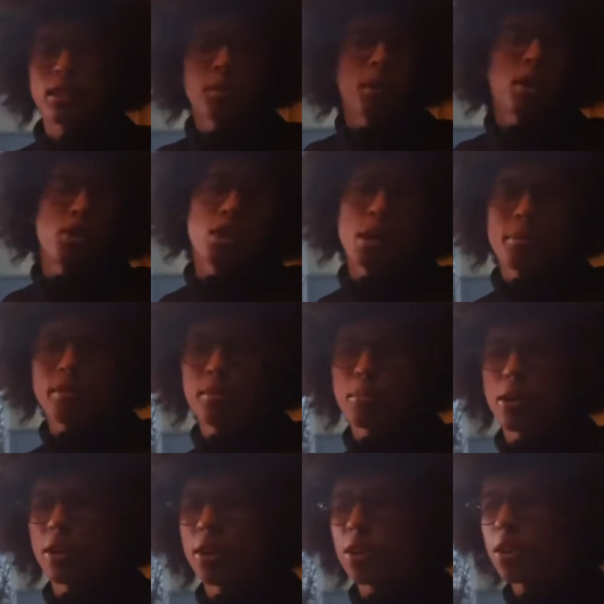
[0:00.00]
on top of the
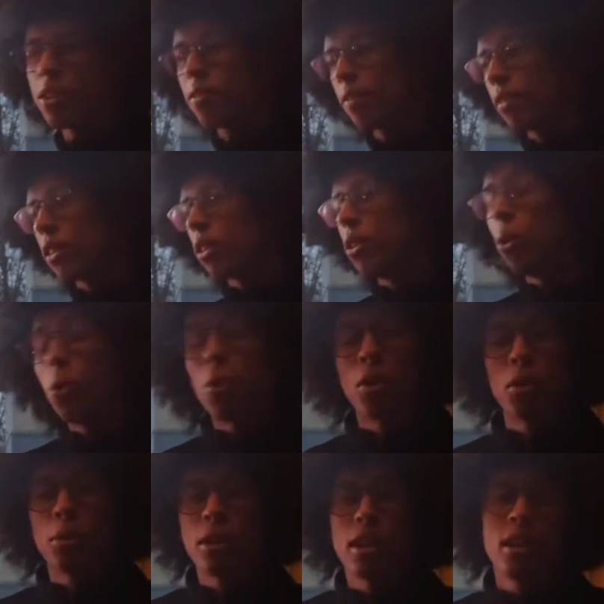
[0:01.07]
monitor. Or
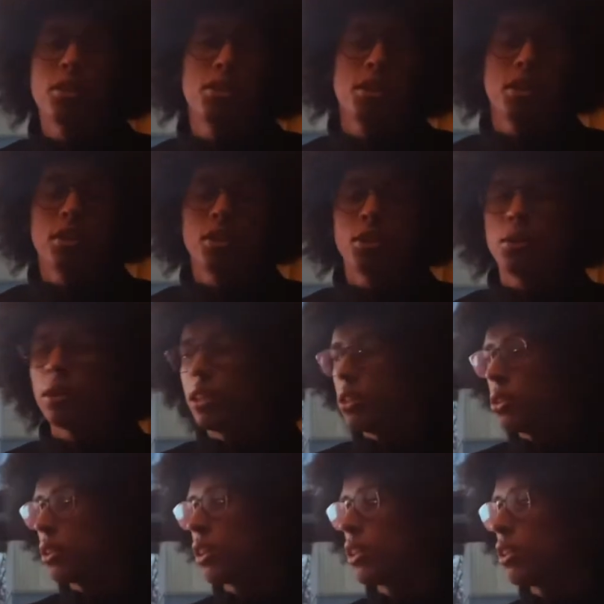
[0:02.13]
what else you can do is you
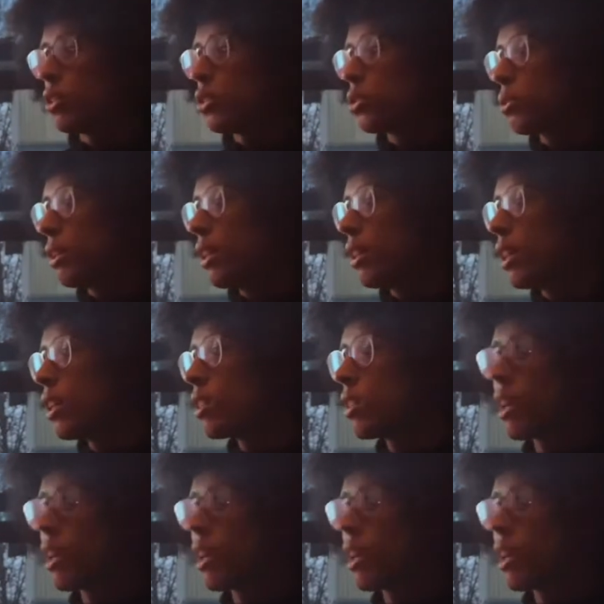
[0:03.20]
can treat this as